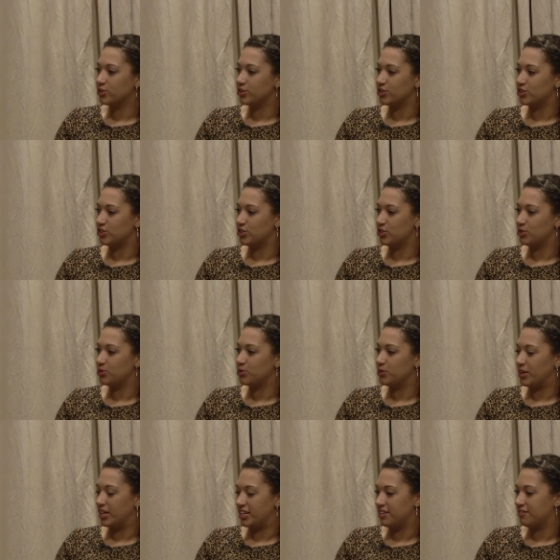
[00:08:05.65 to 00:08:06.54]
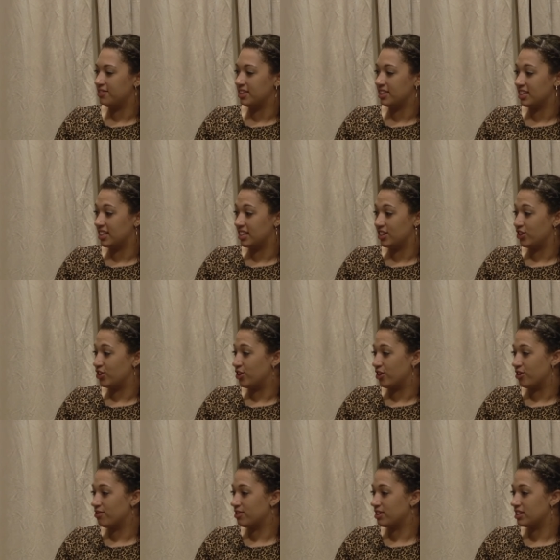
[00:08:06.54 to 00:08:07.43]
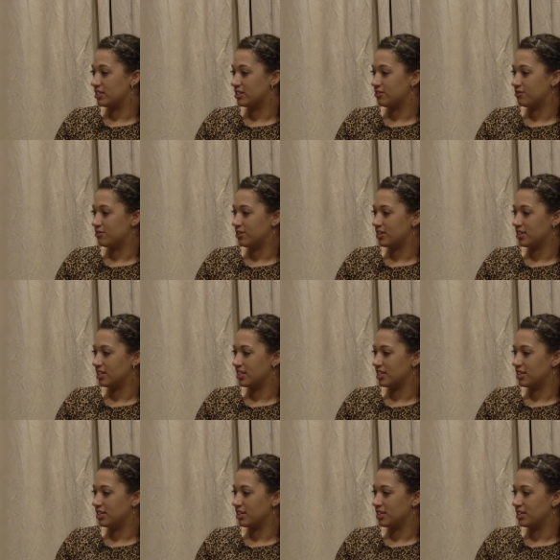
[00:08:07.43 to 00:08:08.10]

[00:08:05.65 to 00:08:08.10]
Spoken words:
or do you even get nervous in front of the